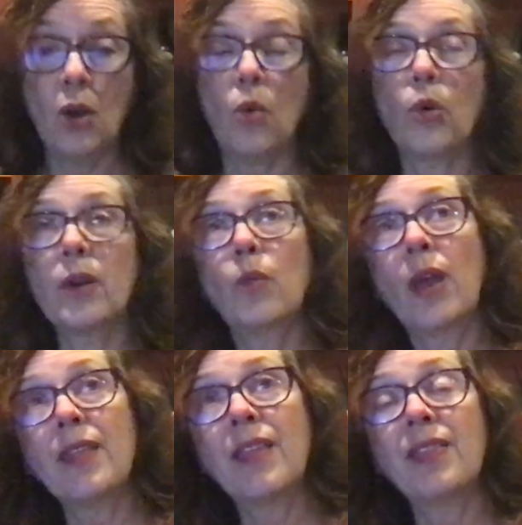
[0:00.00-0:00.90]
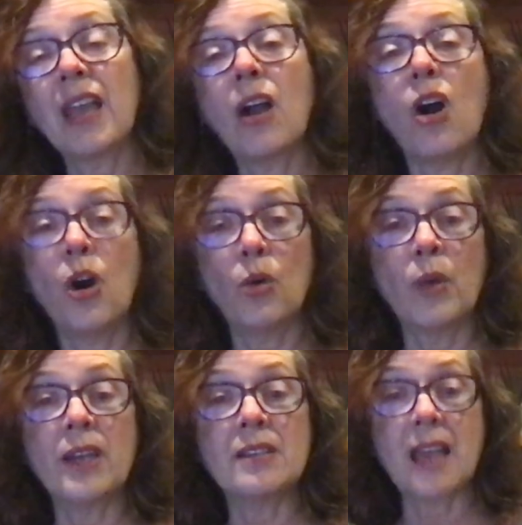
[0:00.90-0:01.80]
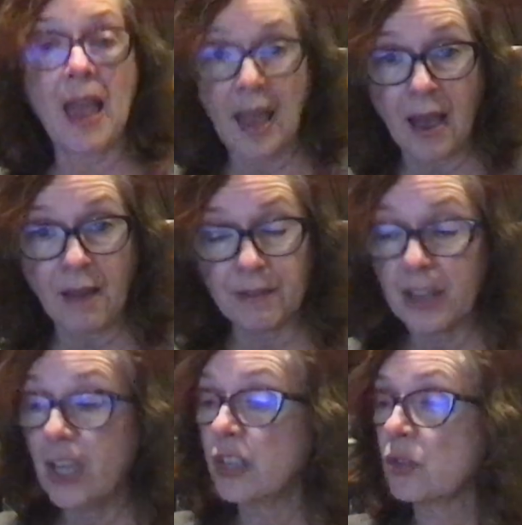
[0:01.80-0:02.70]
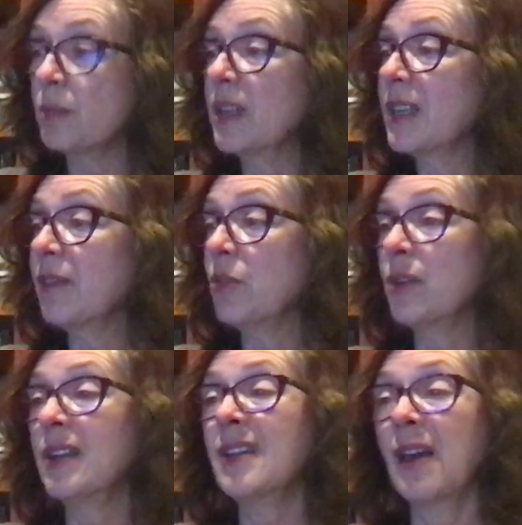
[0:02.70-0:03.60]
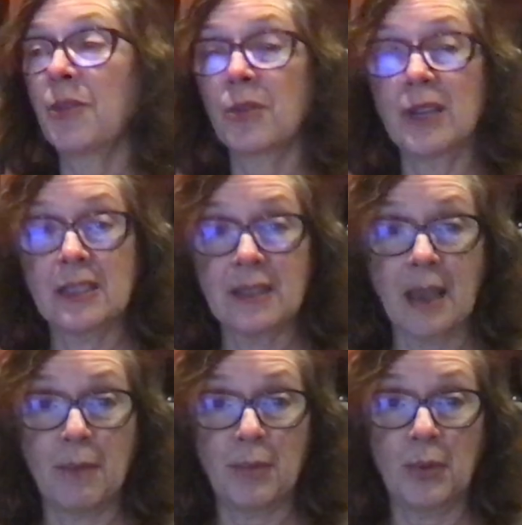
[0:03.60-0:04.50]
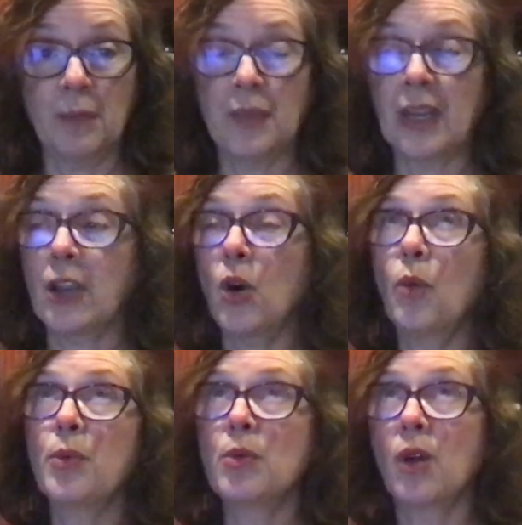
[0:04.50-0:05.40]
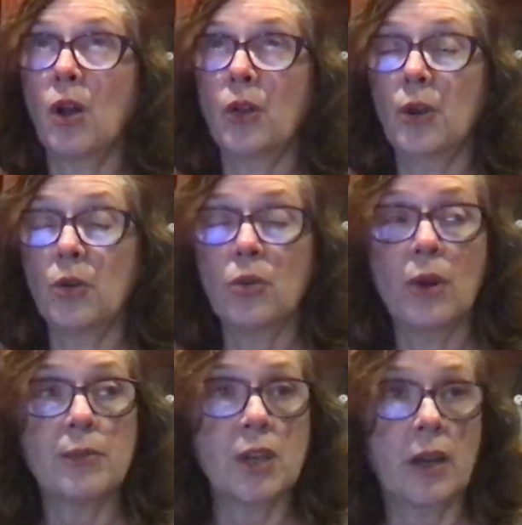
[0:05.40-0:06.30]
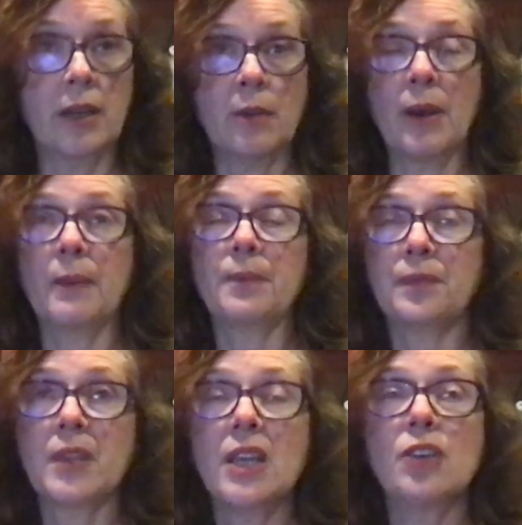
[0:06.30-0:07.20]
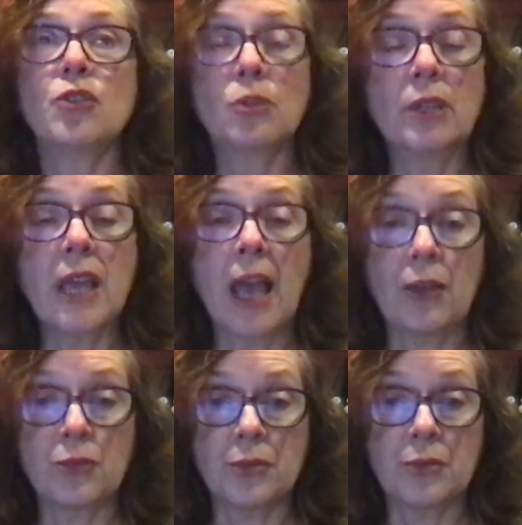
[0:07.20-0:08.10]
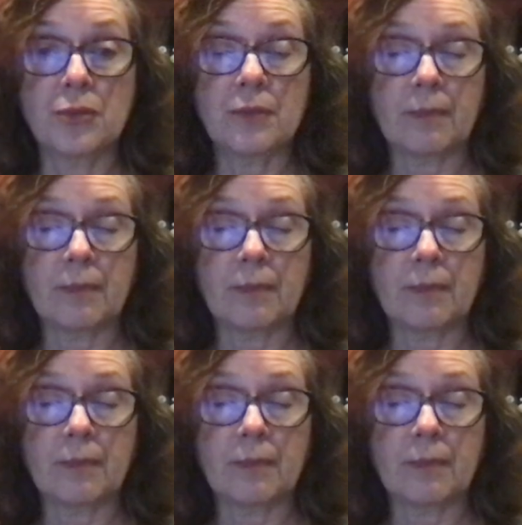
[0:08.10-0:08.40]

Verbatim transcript: or a way that they always have. So I'm going to give you another example that I hope you will all know who I'm talking about. Julie Andrews.